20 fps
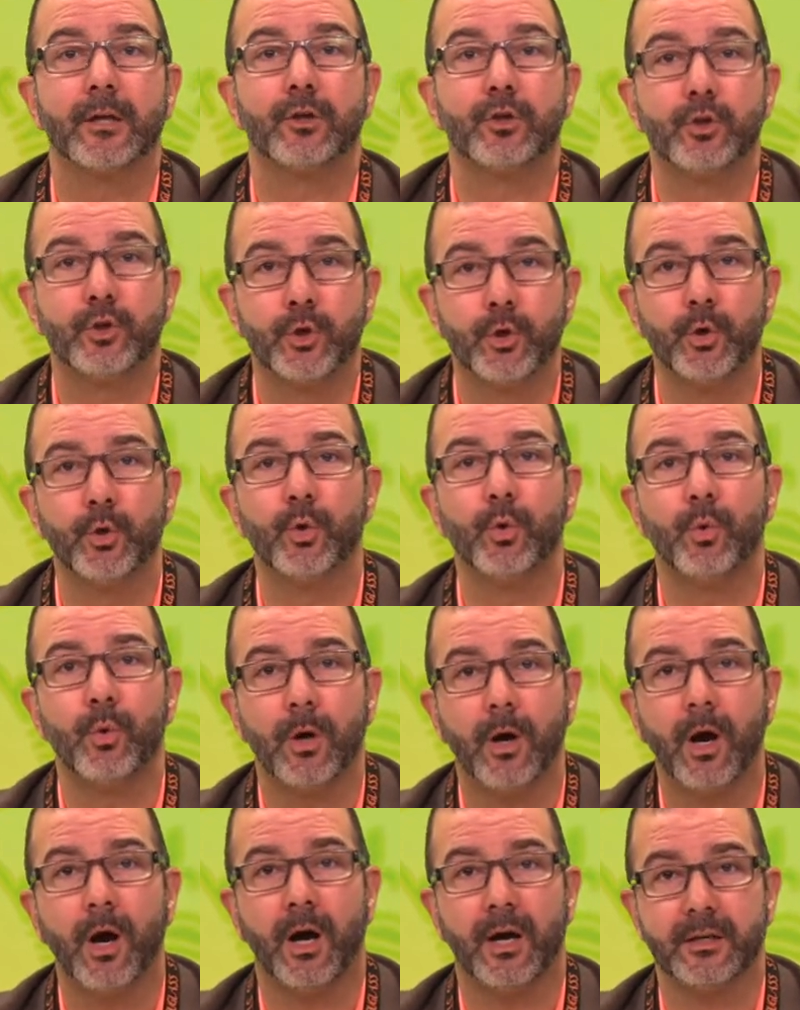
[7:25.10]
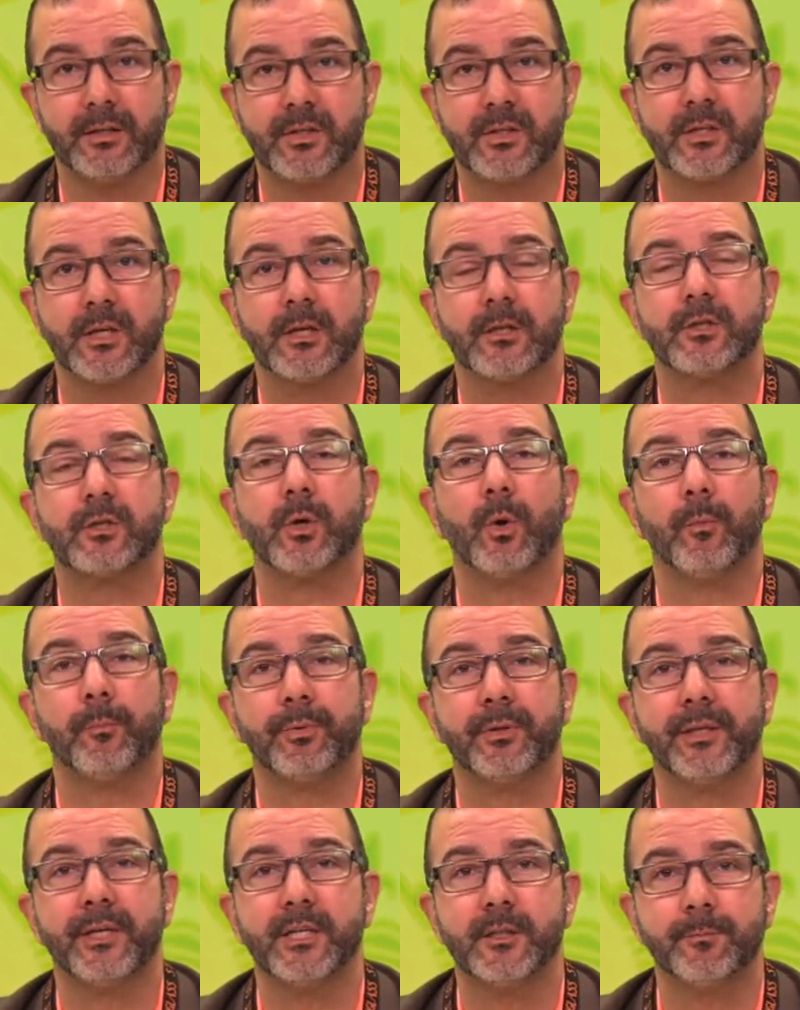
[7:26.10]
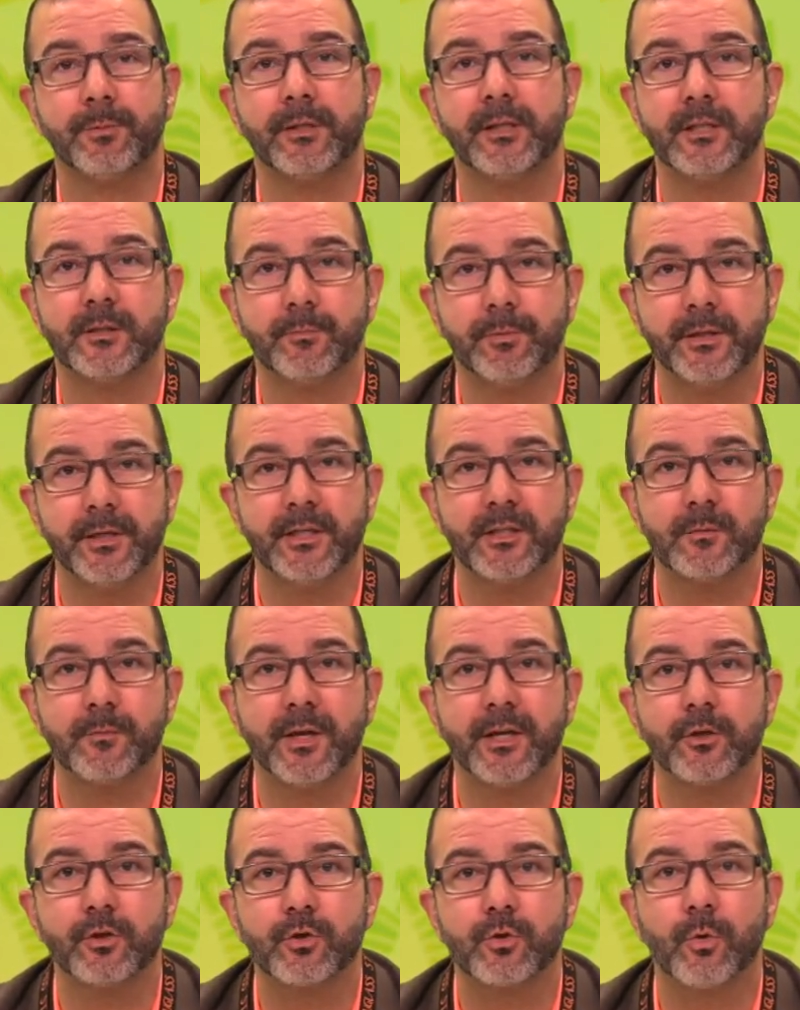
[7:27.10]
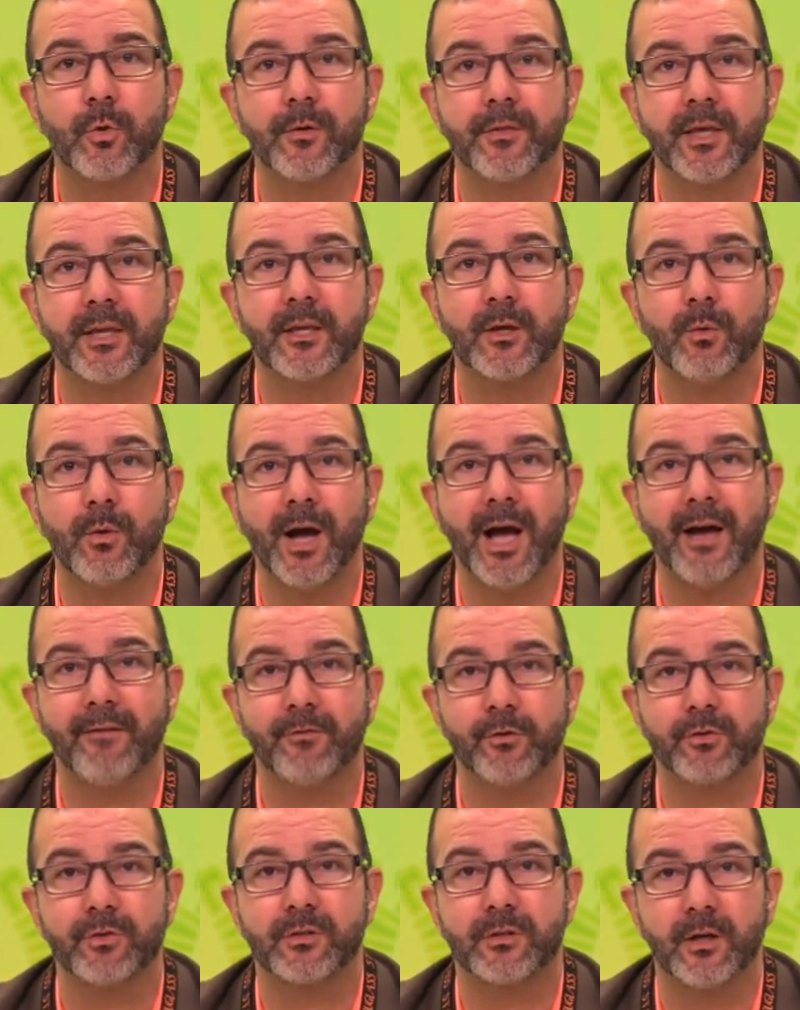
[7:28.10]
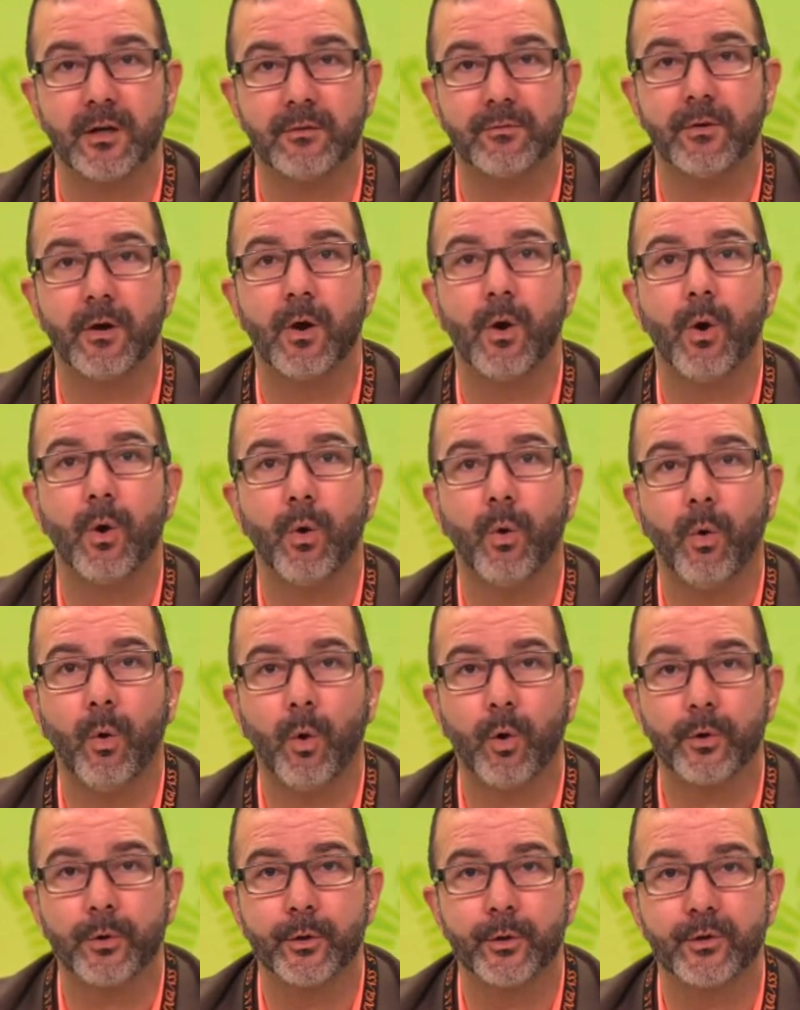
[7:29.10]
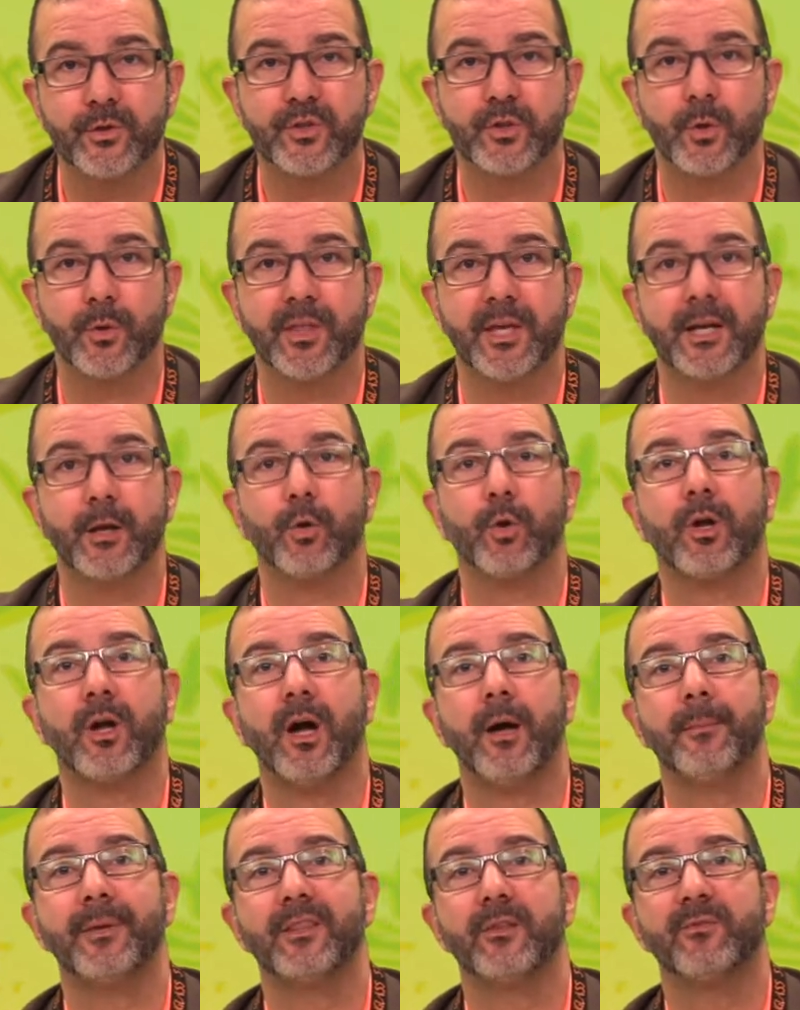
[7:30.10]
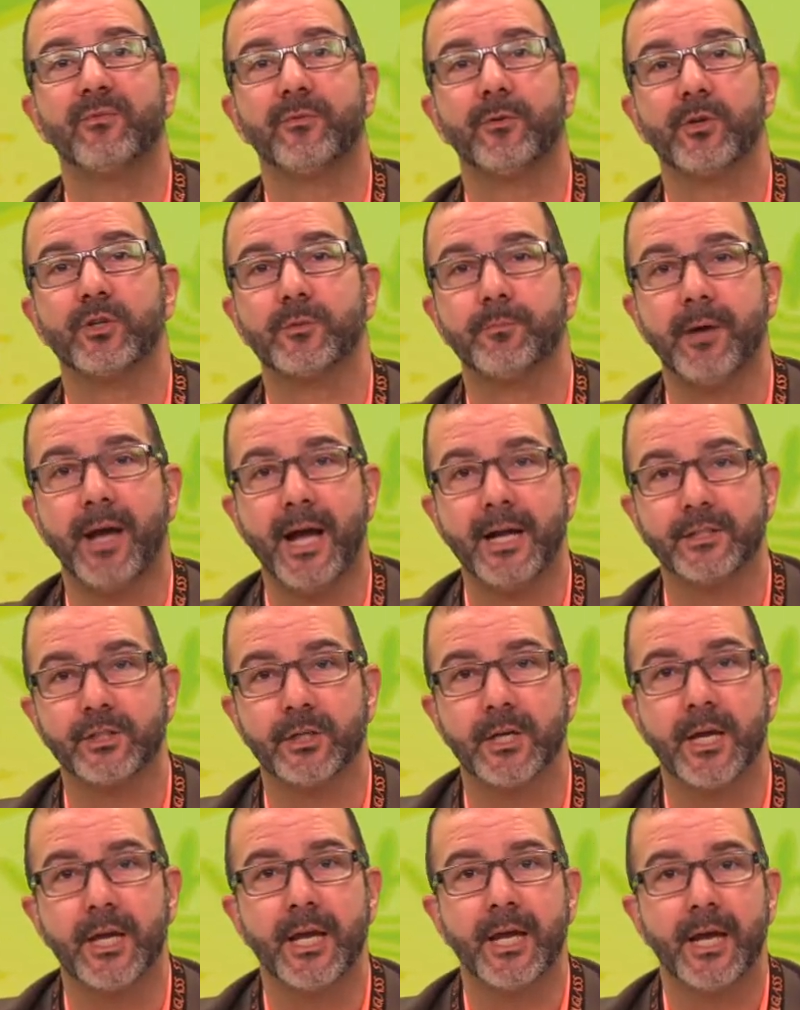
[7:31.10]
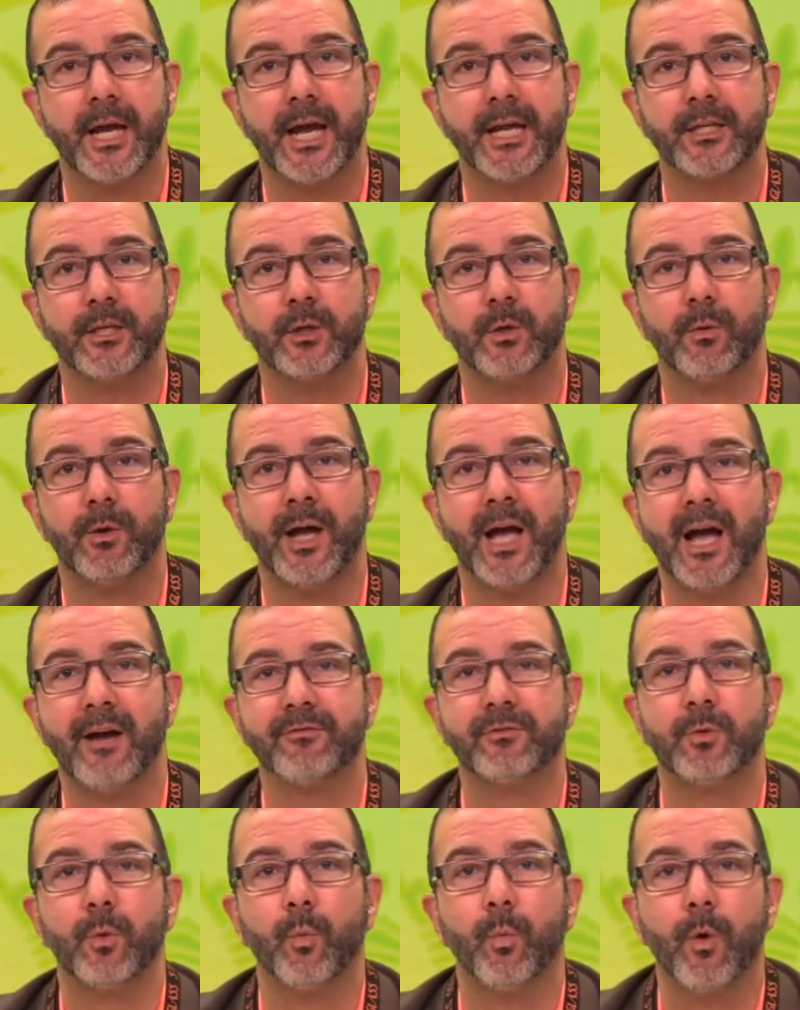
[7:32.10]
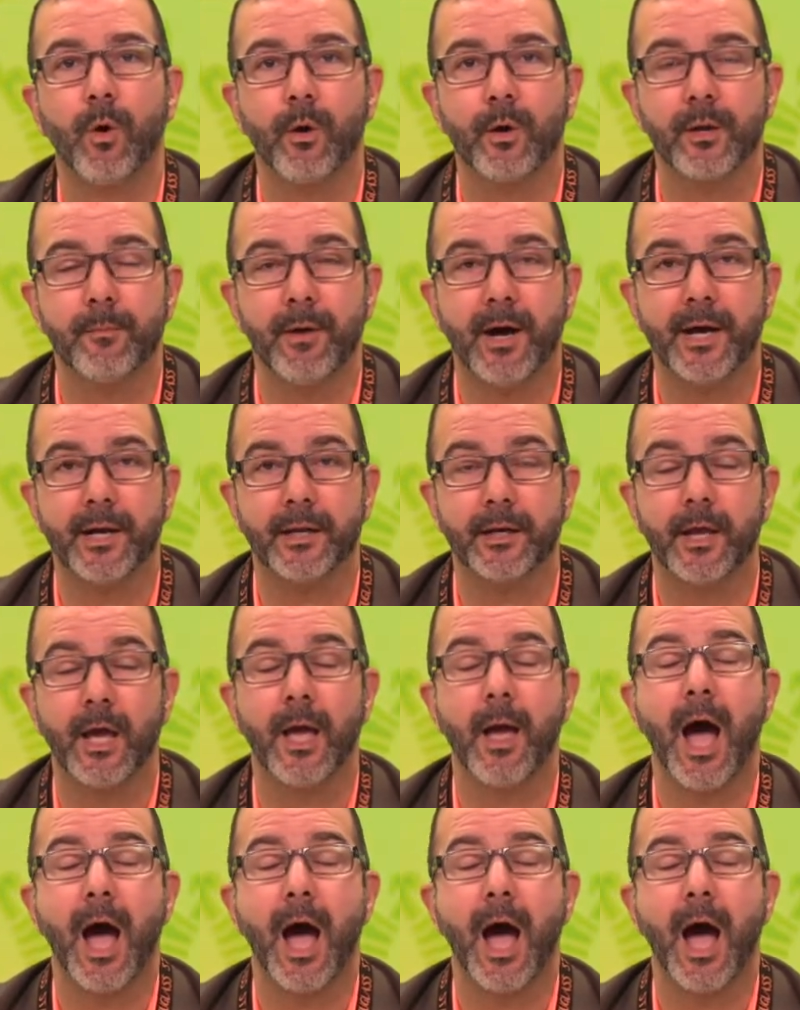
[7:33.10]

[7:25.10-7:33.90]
to us. So please, please, please make sure that you have your stuff ordered so that it'll come in the first batch and you don't have to worry about it.